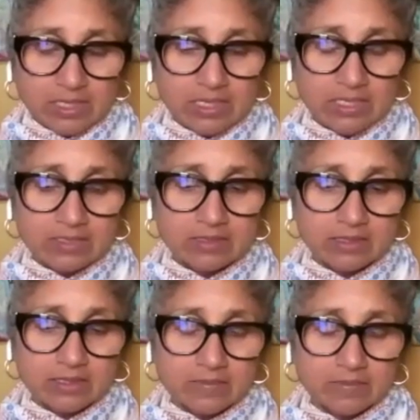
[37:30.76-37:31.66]
And
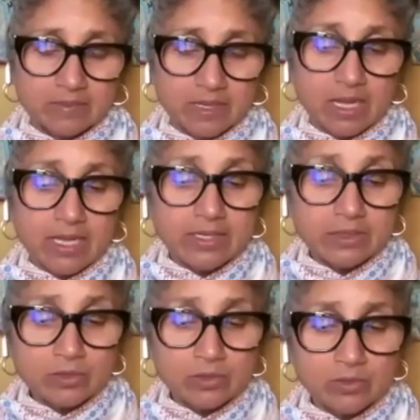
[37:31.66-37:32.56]
I
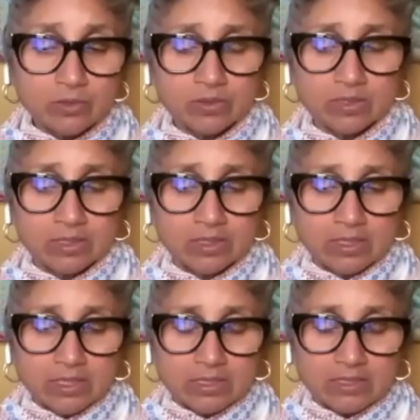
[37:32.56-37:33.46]
know
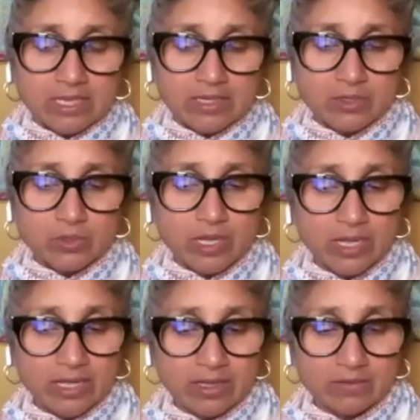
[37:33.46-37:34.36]
that you
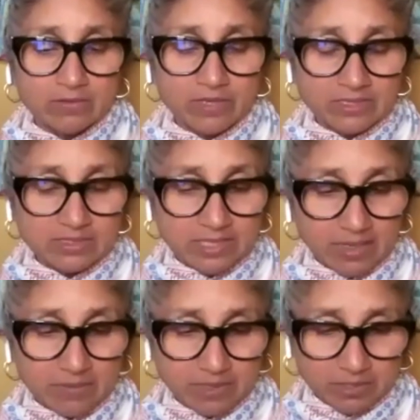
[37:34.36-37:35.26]
have
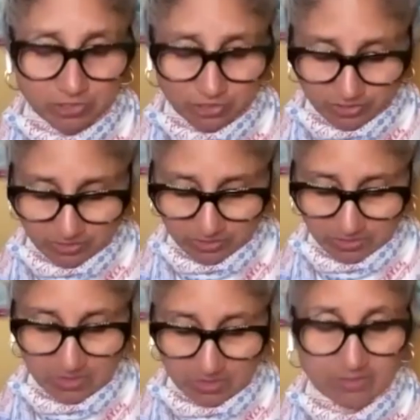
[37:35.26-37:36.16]
established
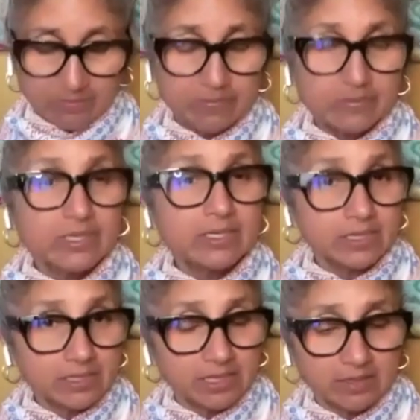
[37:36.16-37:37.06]
in
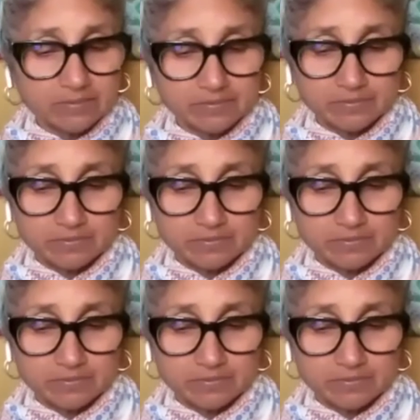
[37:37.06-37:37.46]
India